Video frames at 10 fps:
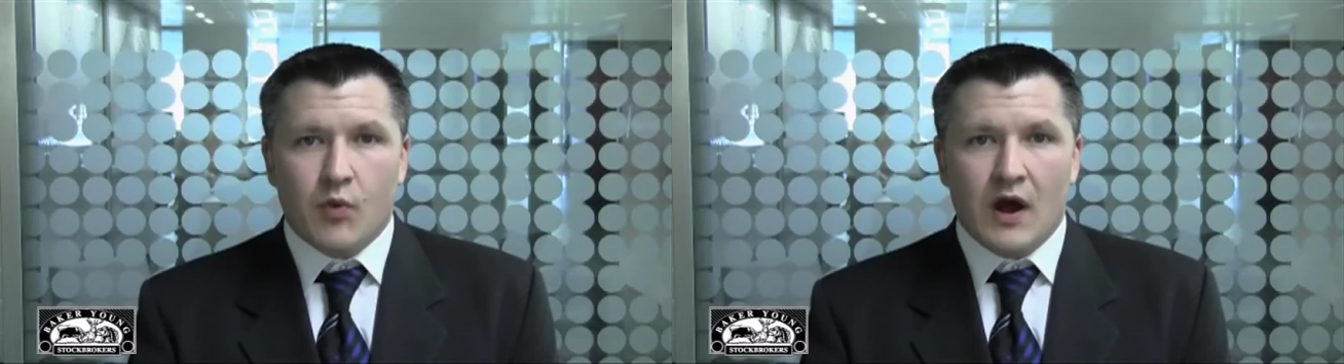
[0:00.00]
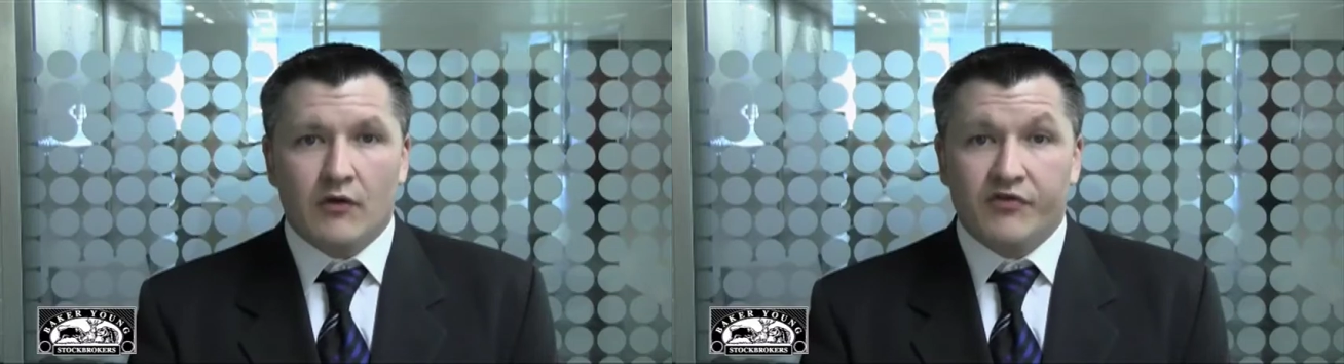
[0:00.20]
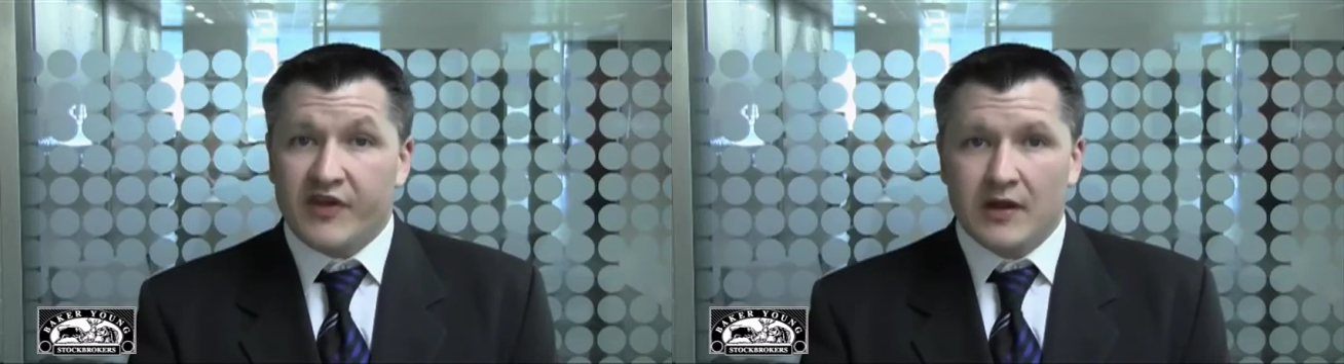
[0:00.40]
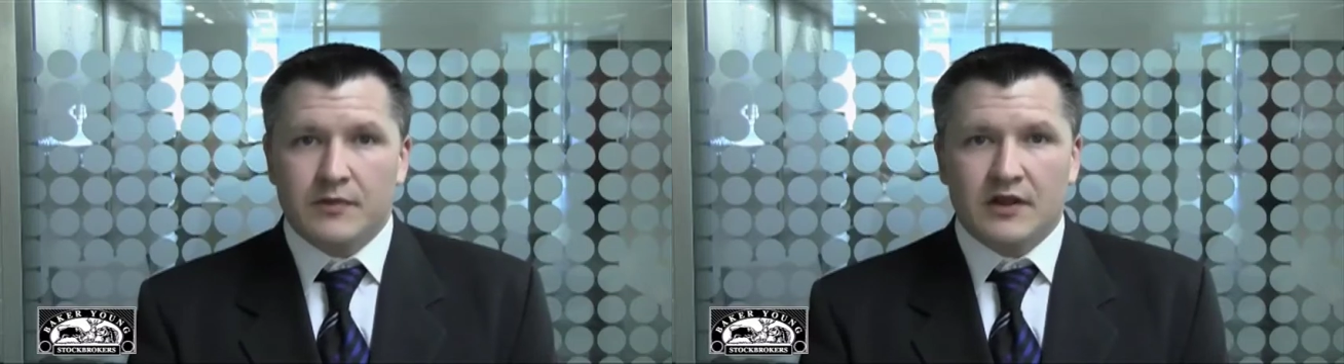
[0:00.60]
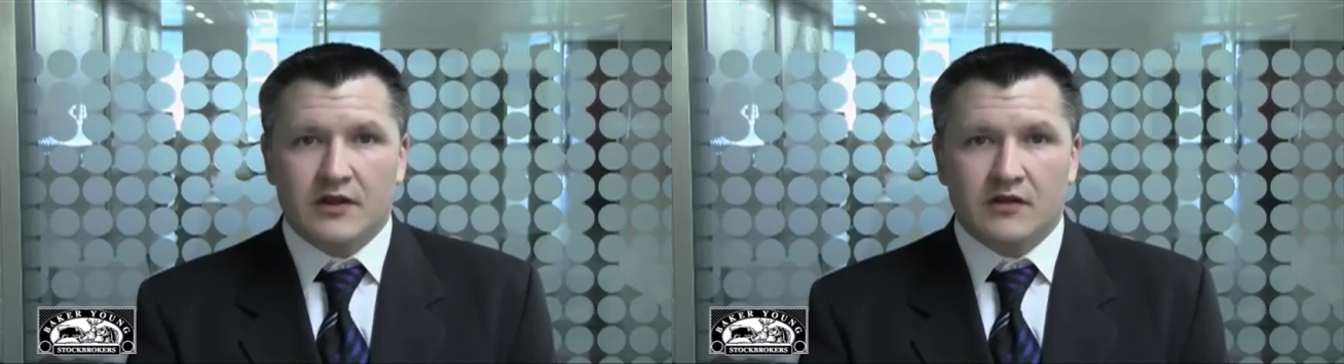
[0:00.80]
Wales $10
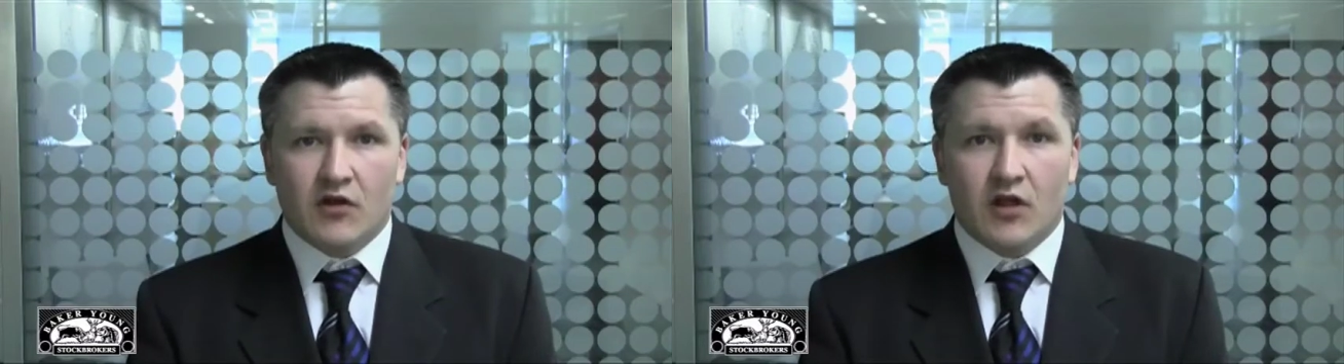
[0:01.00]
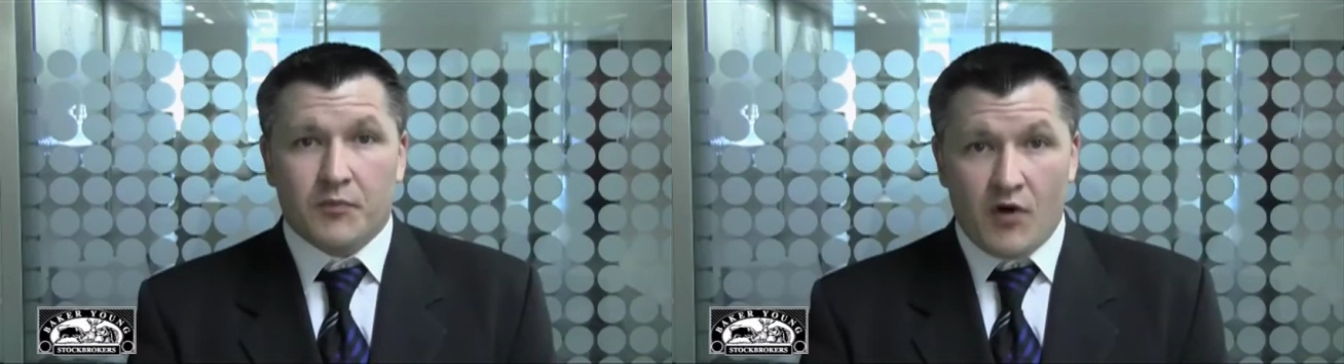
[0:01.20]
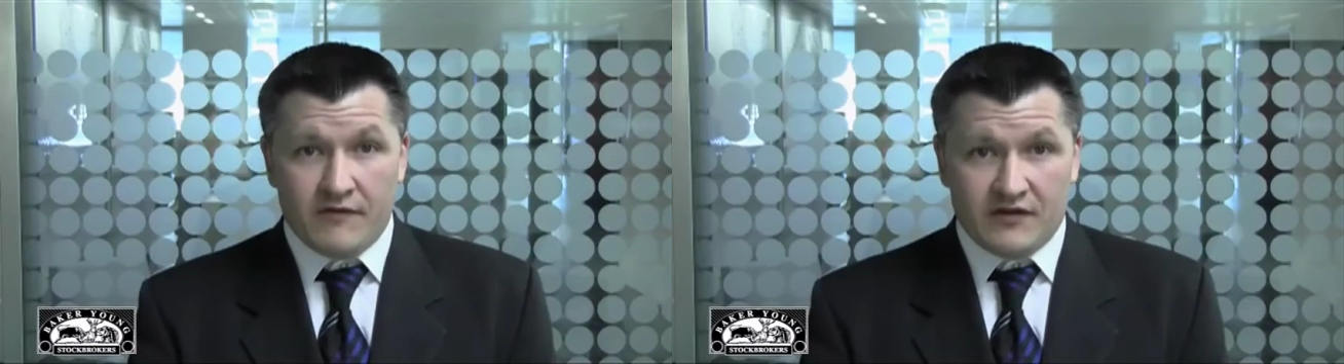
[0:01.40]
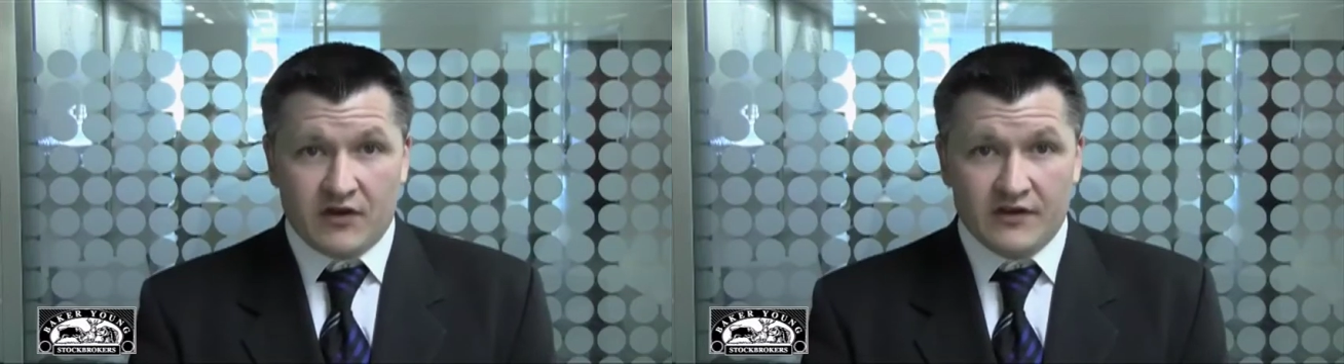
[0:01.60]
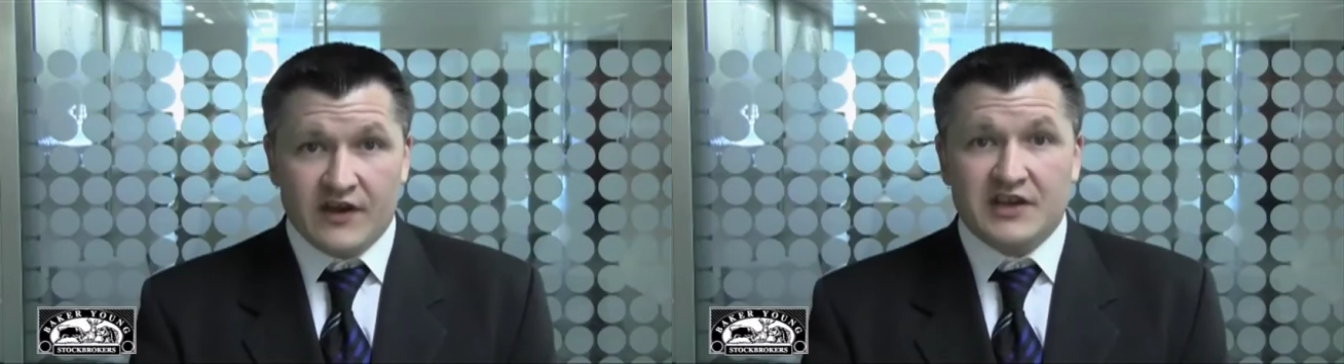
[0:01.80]
billion
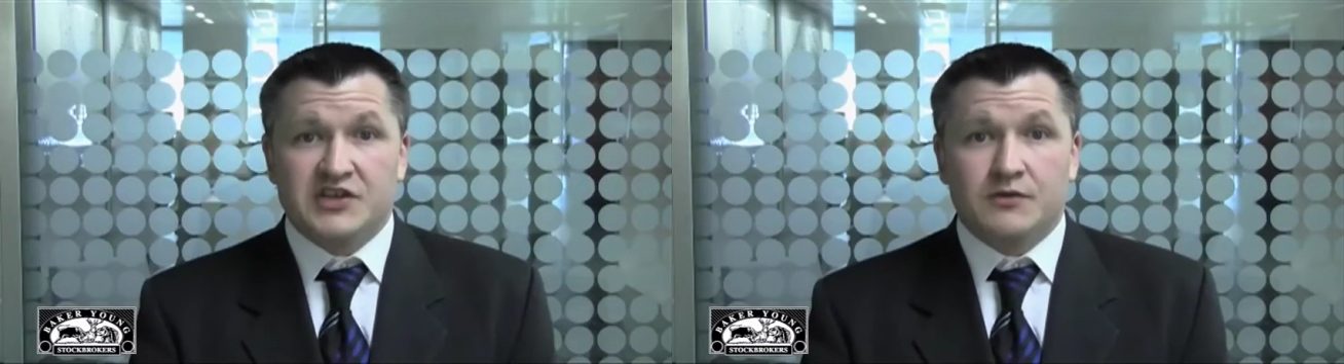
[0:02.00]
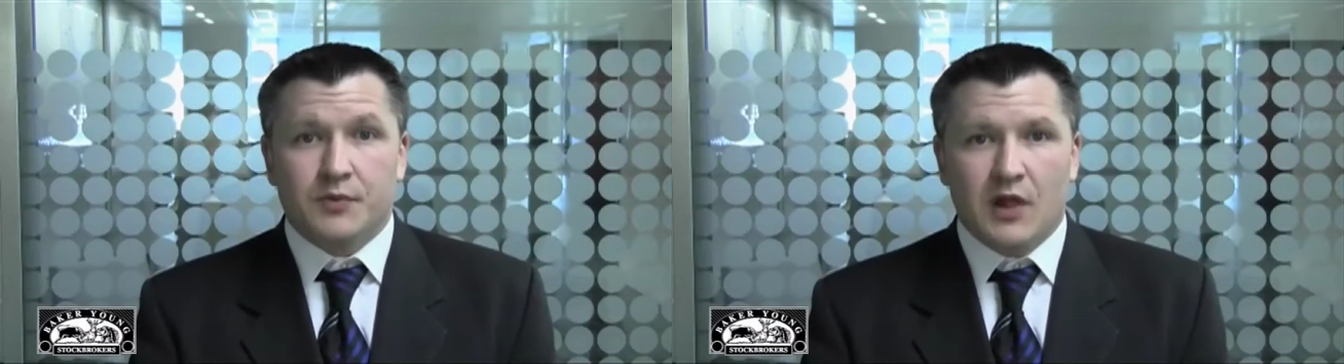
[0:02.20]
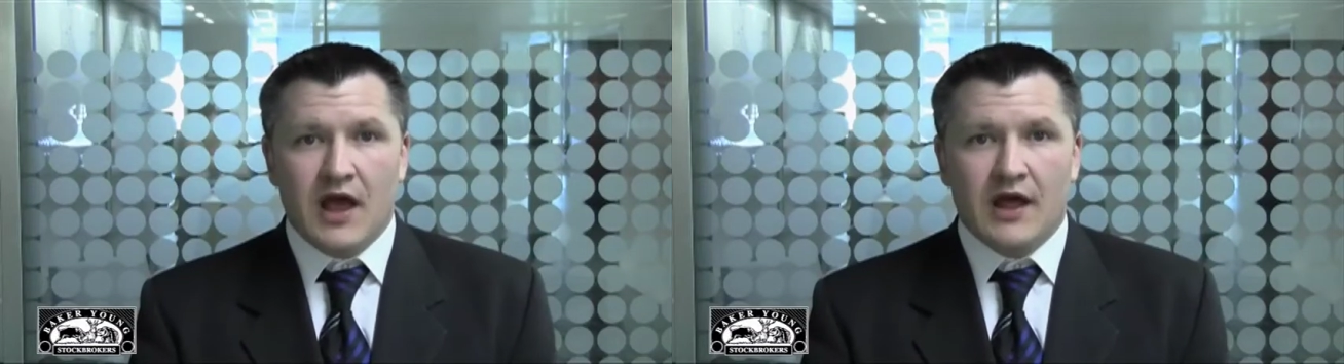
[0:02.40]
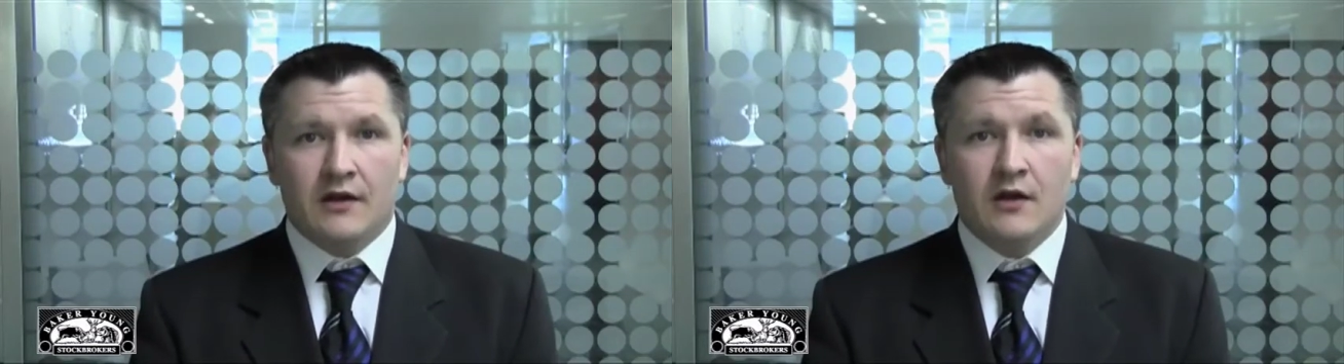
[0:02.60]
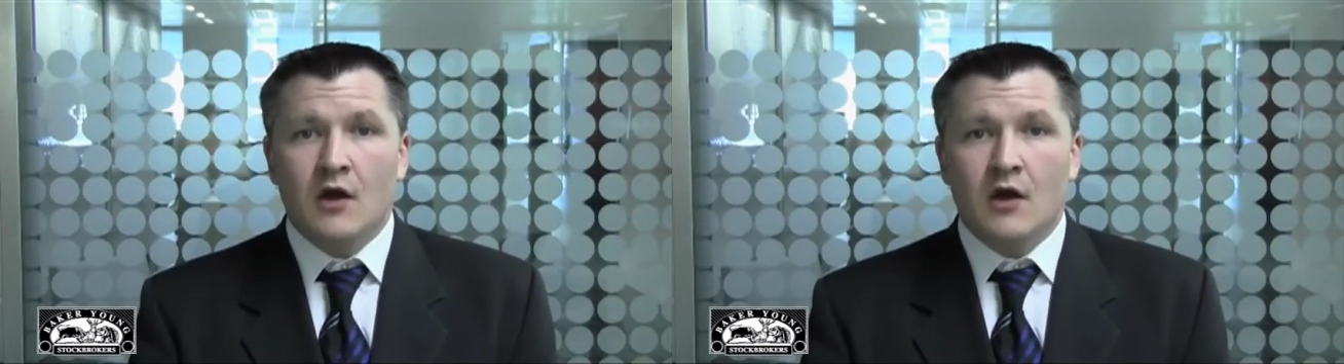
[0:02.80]
privatisation plan,